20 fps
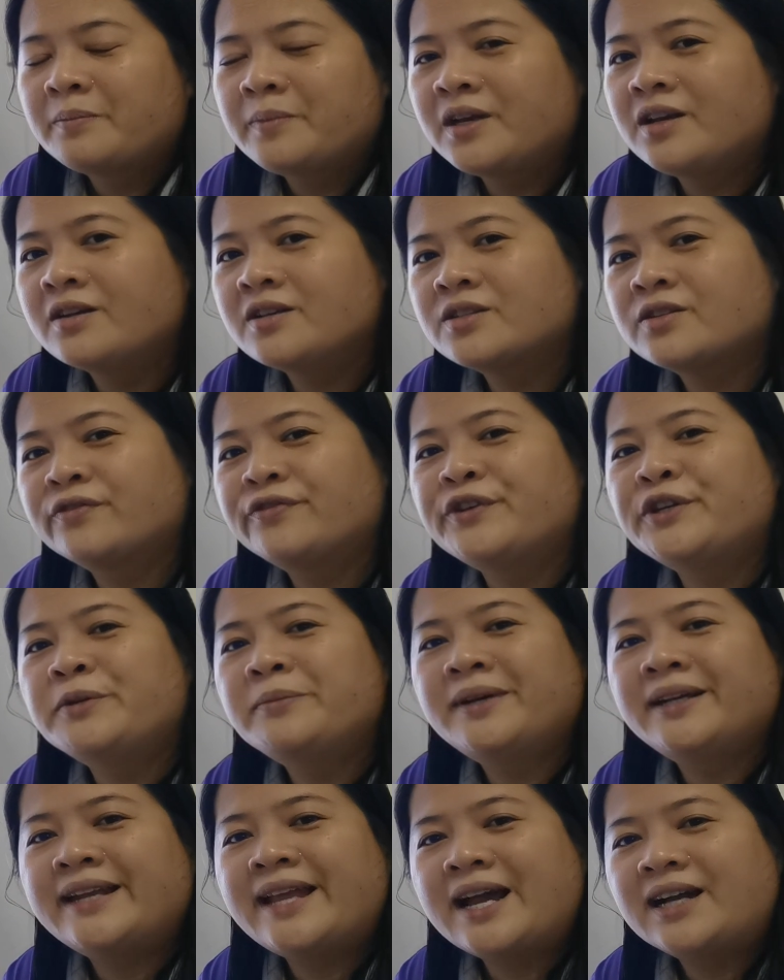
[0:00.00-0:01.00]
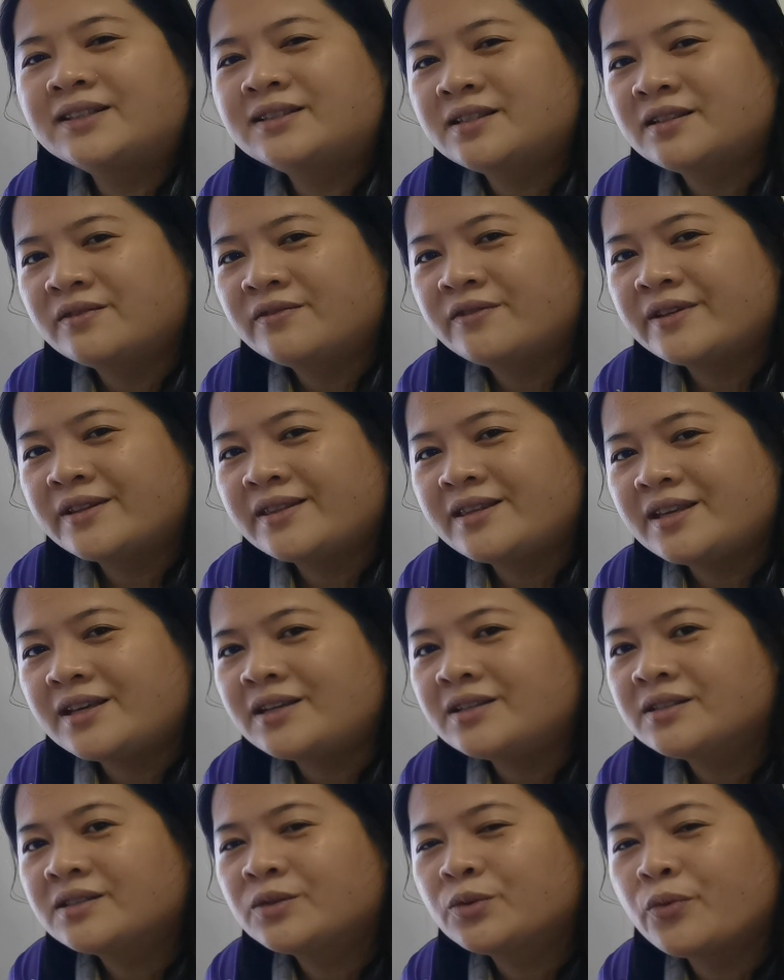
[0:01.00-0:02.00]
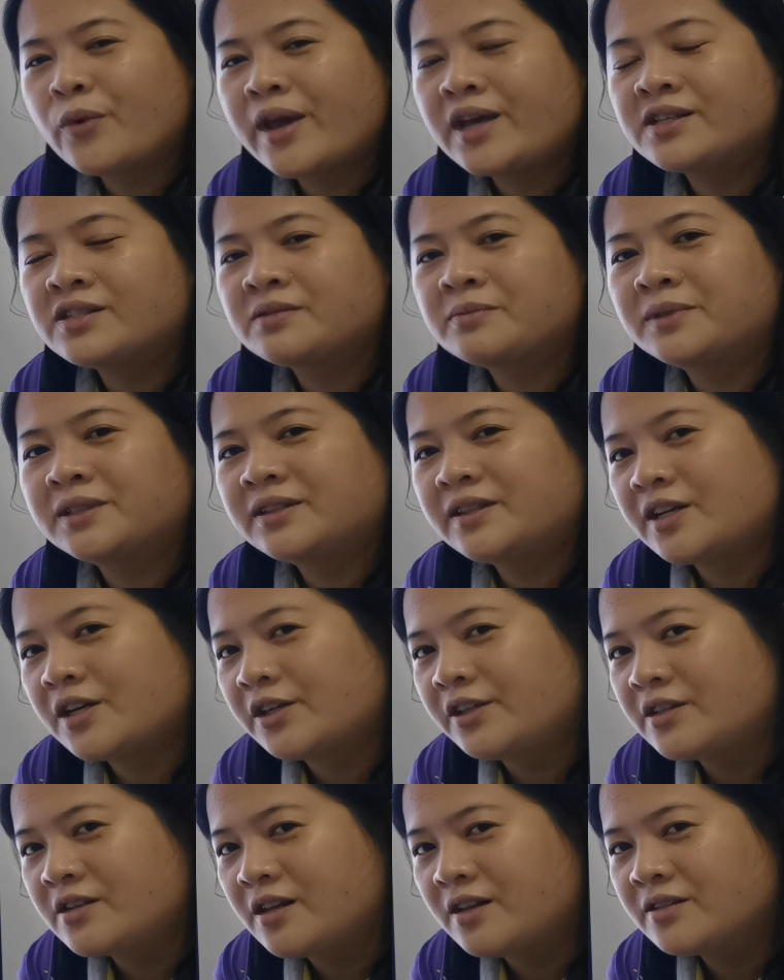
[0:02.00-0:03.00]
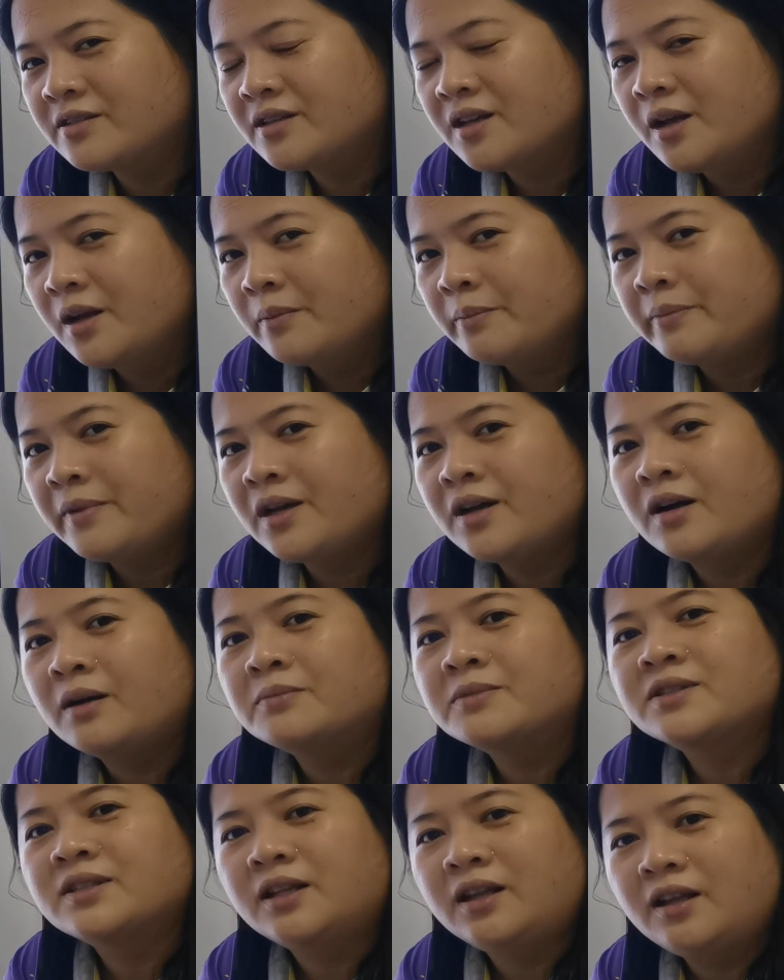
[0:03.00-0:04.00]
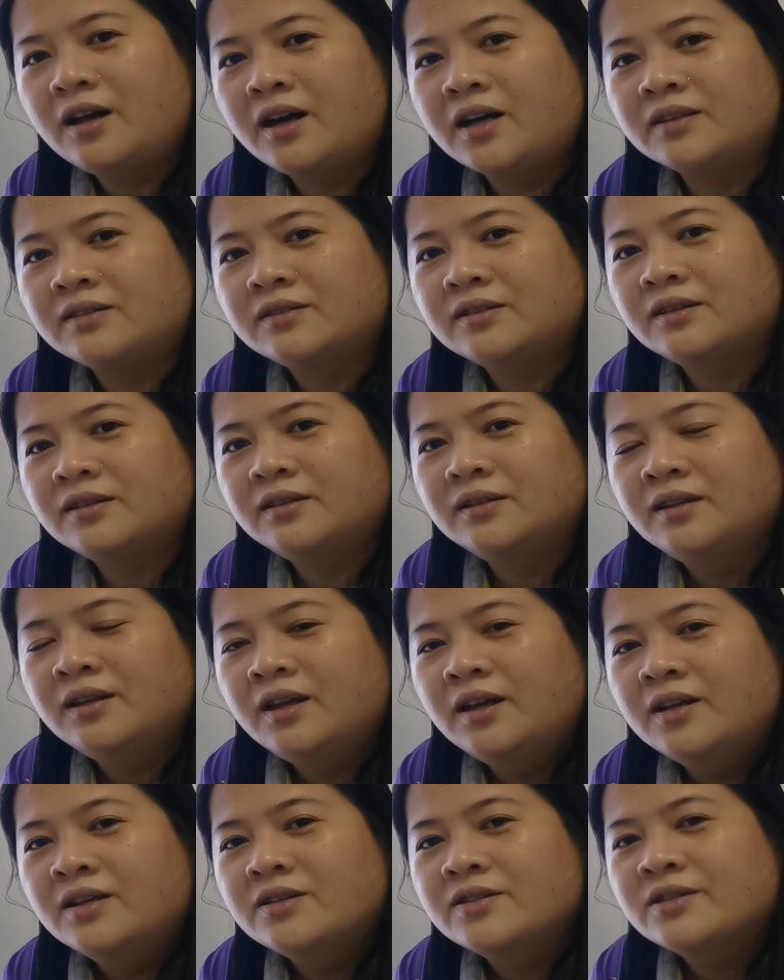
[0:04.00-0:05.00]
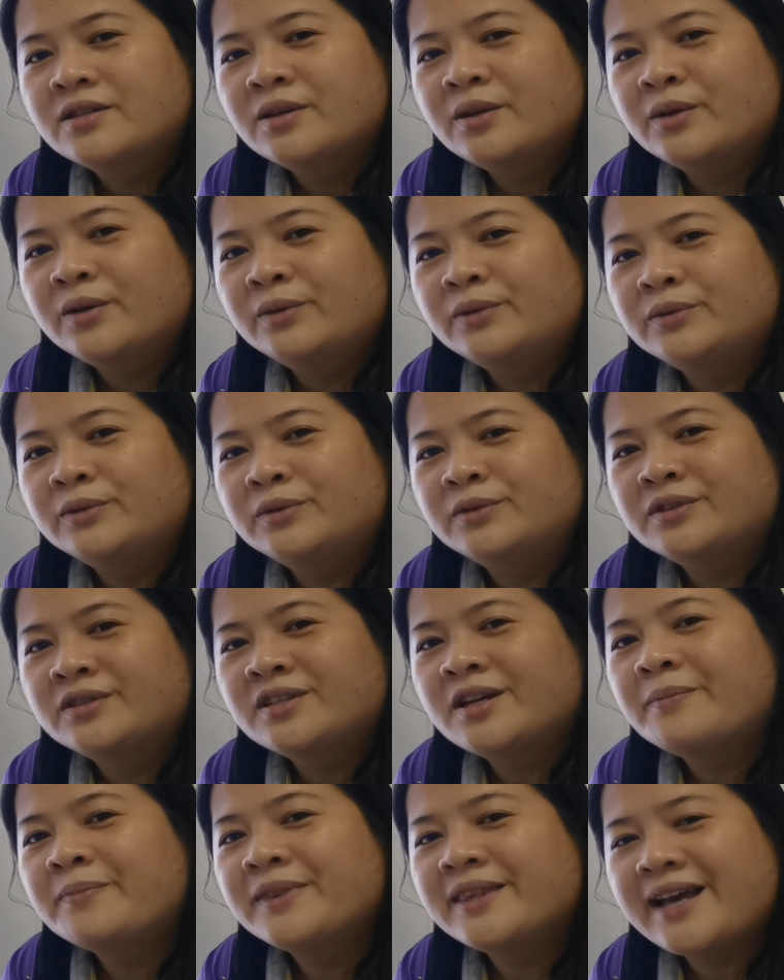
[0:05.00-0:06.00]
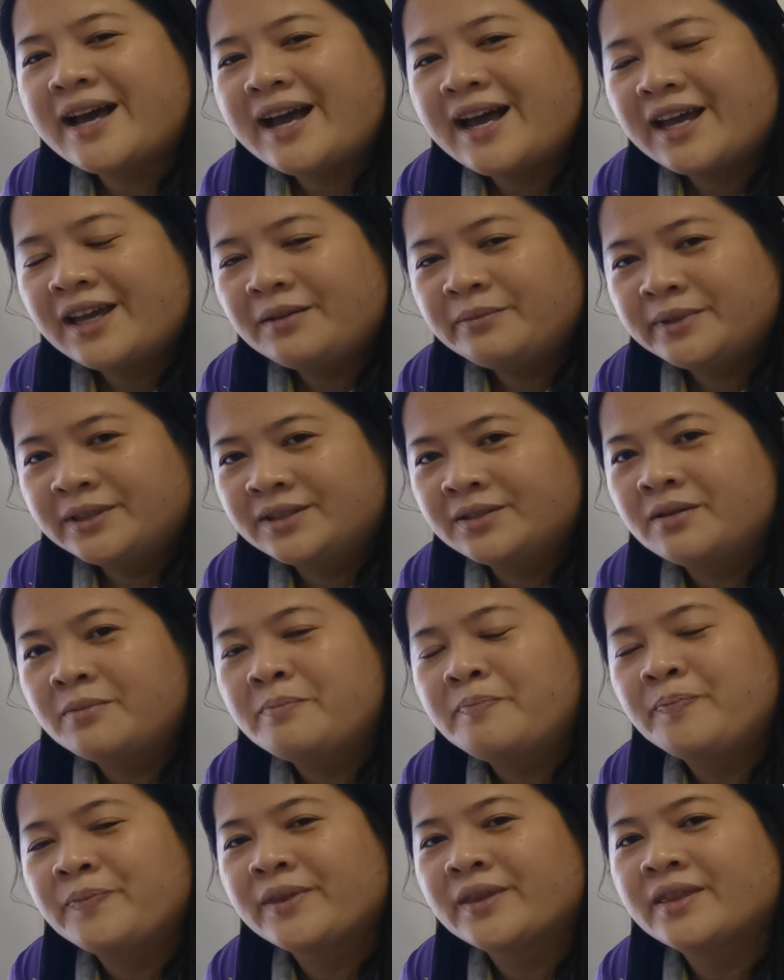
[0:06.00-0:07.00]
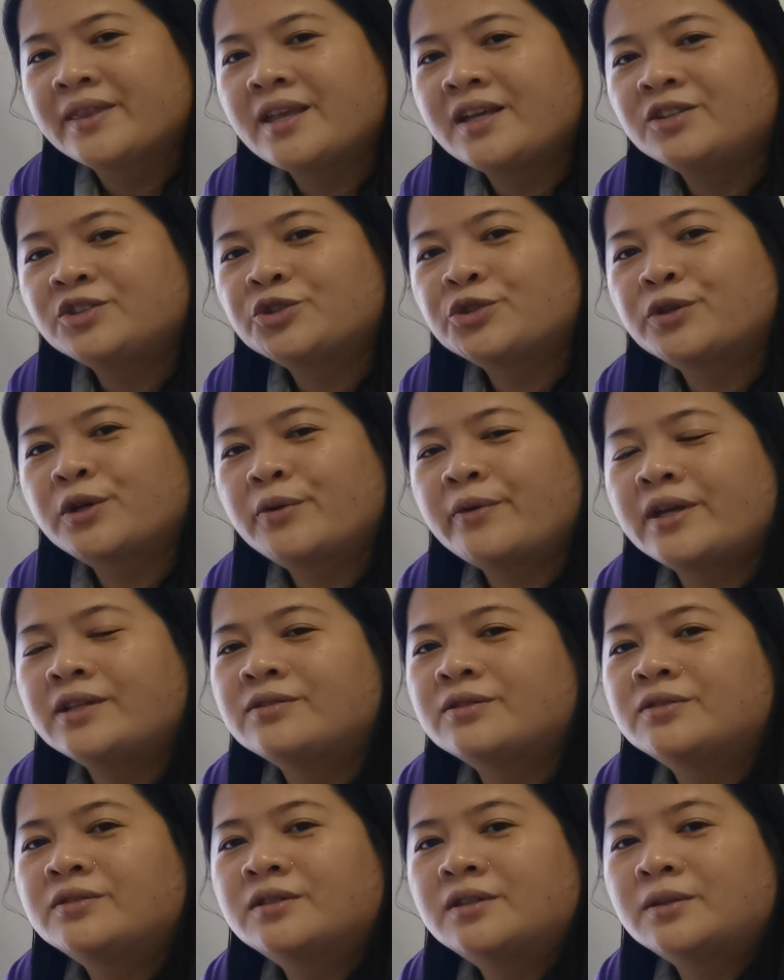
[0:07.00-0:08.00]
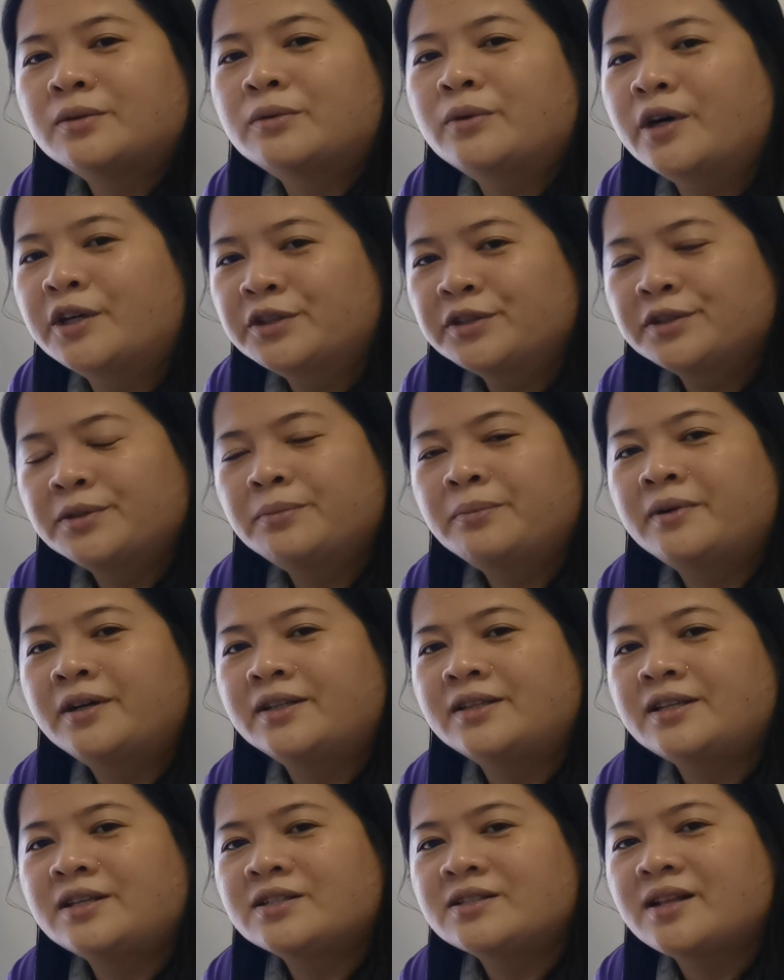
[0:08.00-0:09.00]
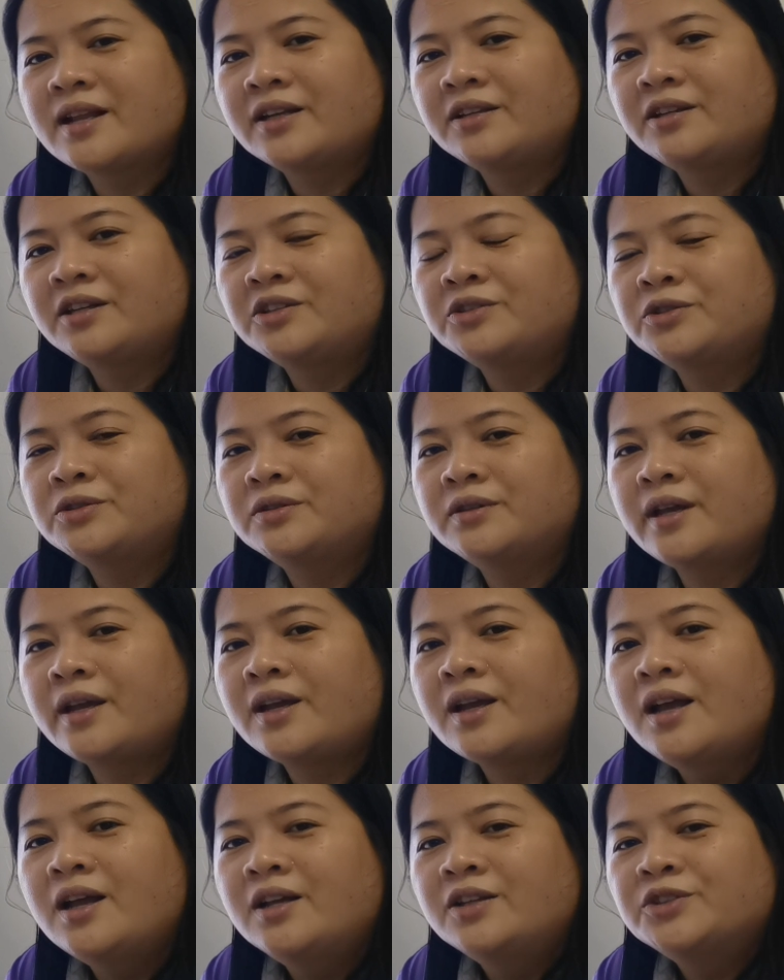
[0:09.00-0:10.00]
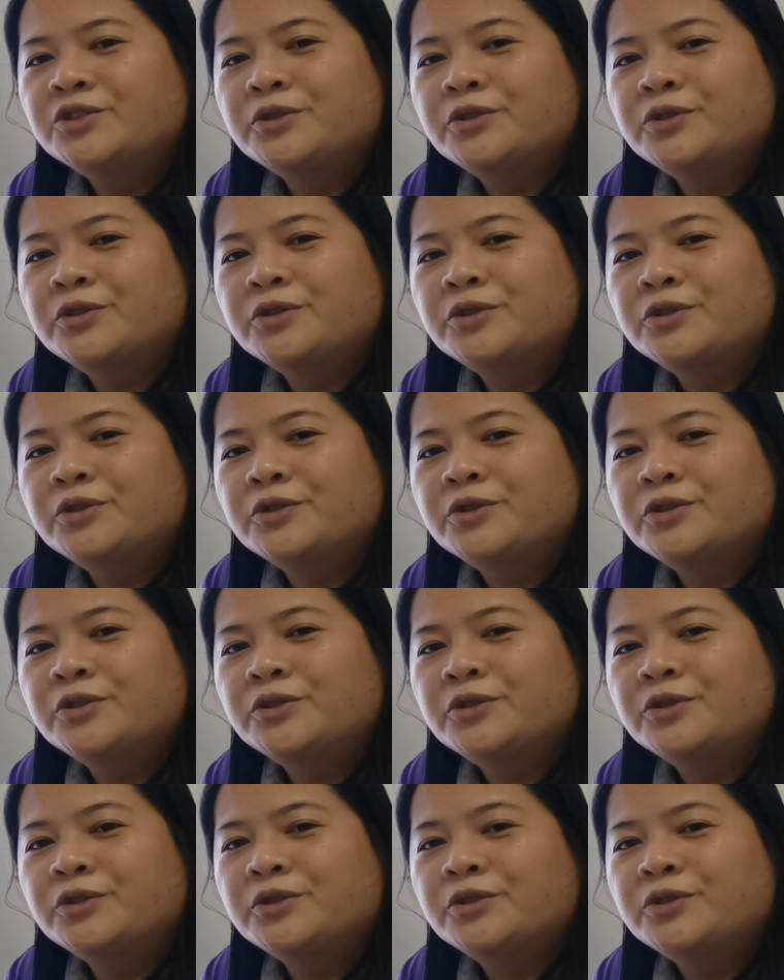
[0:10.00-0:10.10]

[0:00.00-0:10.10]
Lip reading: Because of human activities, waste materials becomes a lot. So sometimes they throw it to the water bodies, like they